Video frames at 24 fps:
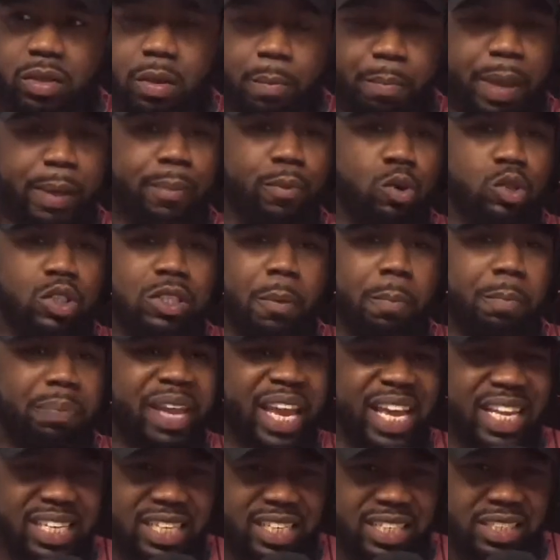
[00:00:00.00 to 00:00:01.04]
people's
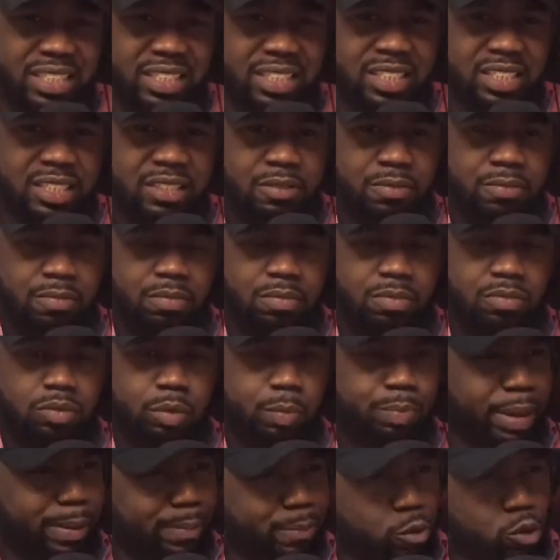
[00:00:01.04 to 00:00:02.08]
opinions,
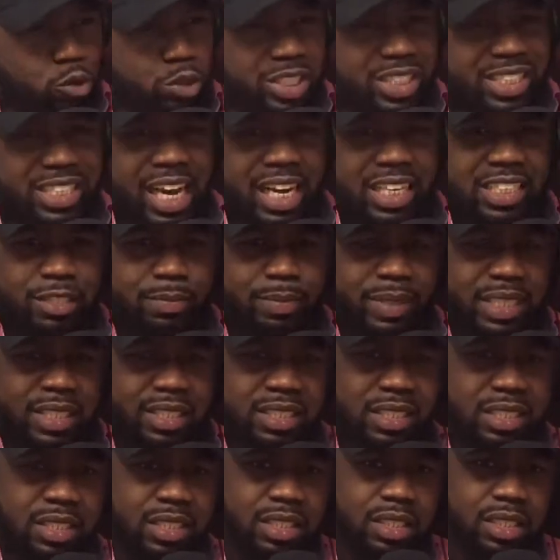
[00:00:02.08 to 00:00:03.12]
people's
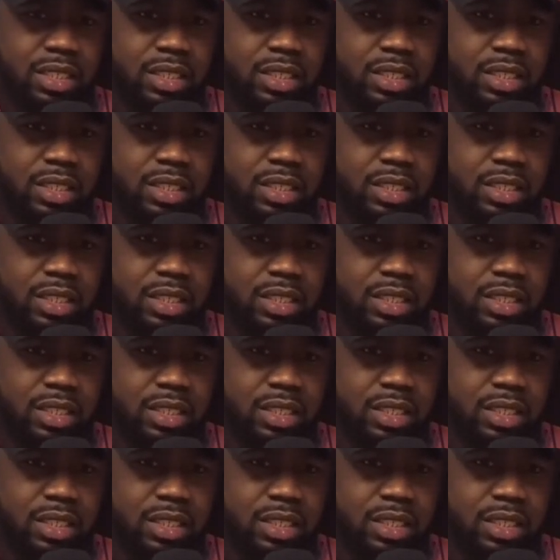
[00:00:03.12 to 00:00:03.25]
judgments,